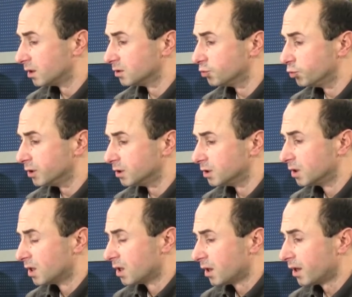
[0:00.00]
And we
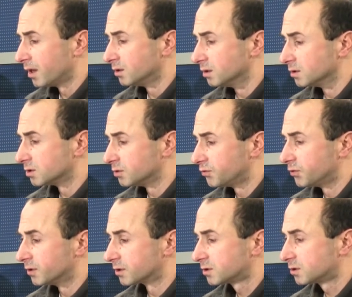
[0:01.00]
had the
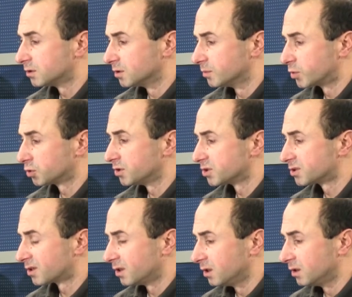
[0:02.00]
first
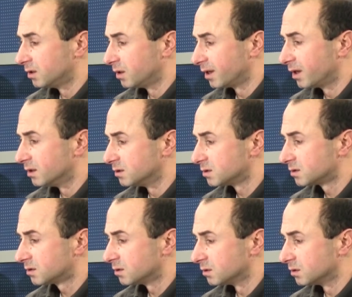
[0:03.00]
protest rally
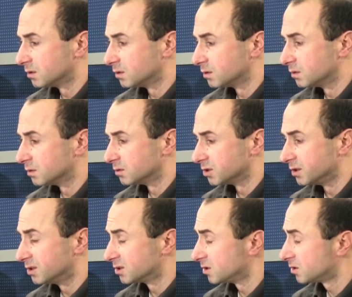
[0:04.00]
against the
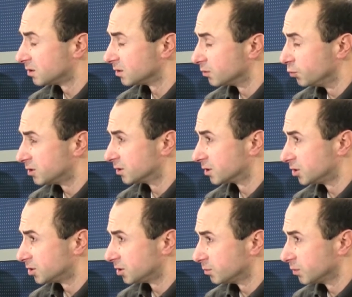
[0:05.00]
existing visa
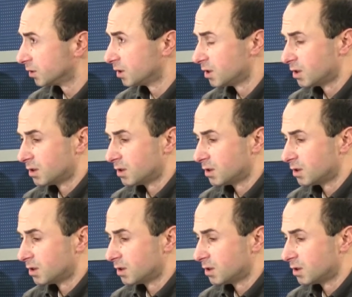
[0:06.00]
regime